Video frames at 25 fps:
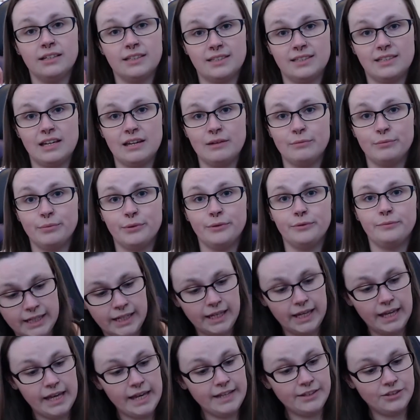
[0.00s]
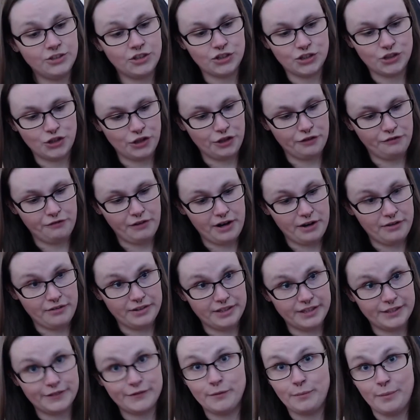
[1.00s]
sample. It's just not the
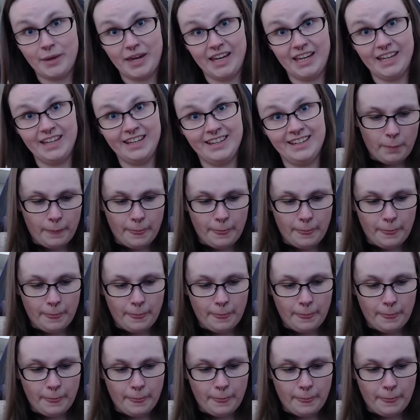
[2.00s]
fragrance for me.